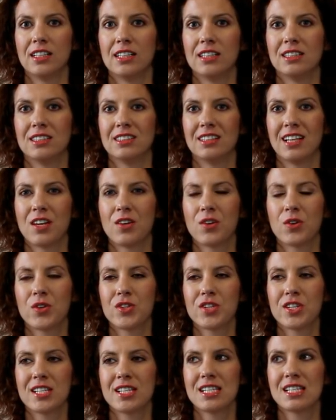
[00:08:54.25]
Then you could
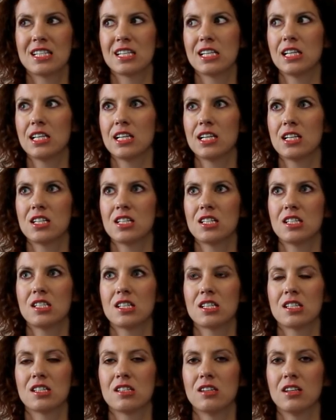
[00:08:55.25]
just see that she's
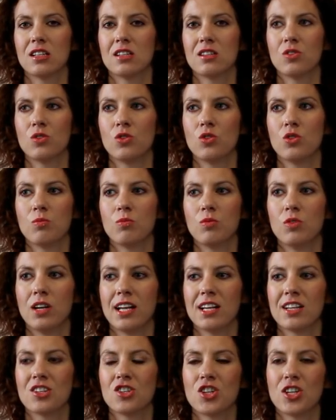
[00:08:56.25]
just not normal,
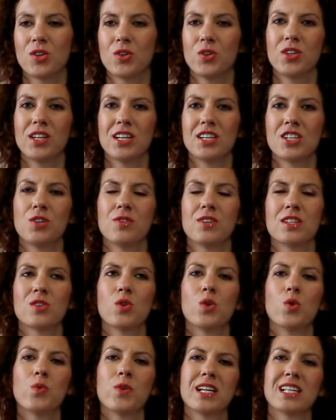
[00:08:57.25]
and she was
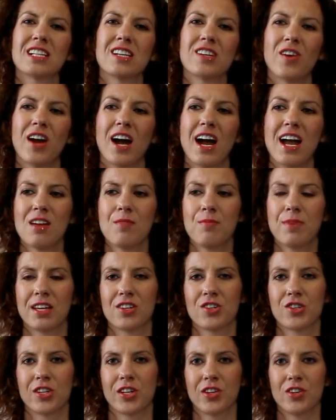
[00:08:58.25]
always crying
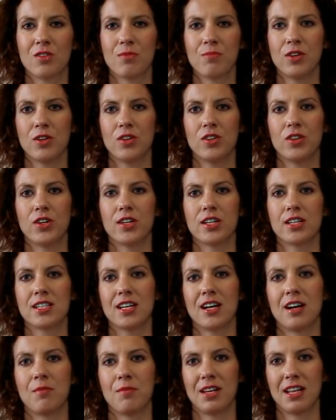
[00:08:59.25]
because she couldn't be on her
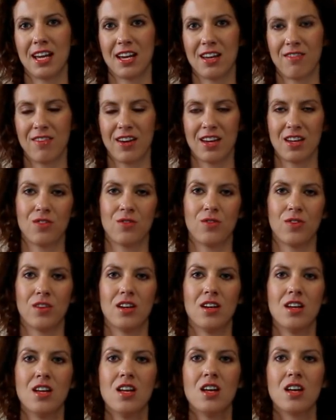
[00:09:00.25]
tummy. Like, when you were
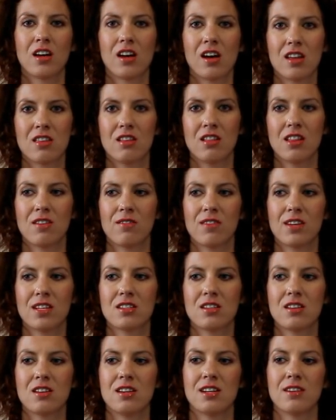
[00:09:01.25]
cuddling with
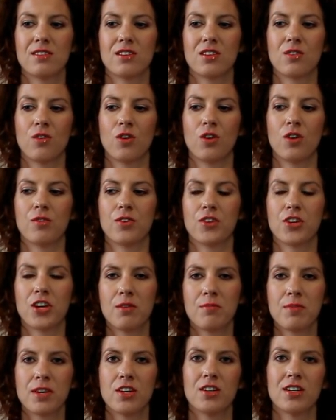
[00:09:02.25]
her, her
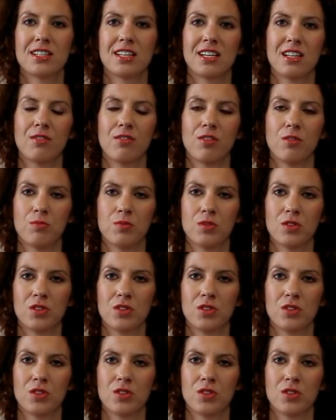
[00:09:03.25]
tummy hurt, and if you put